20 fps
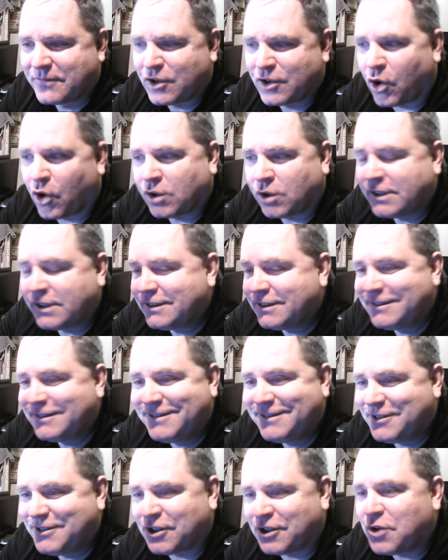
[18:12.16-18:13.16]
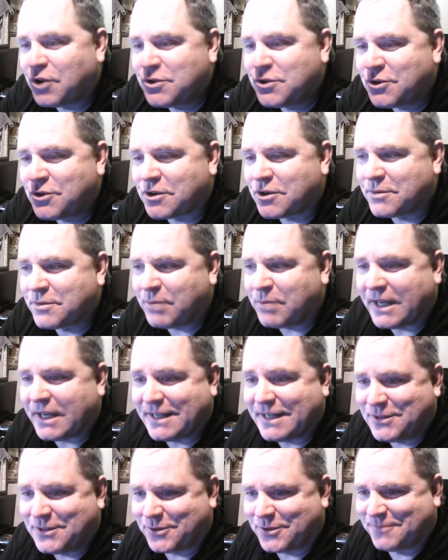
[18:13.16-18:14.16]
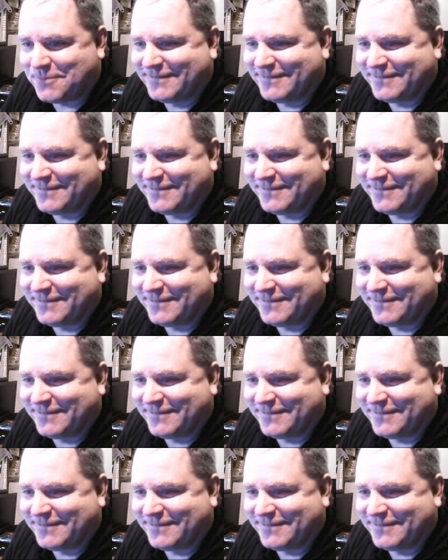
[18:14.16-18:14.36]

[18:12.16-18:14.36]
golden closed door plates,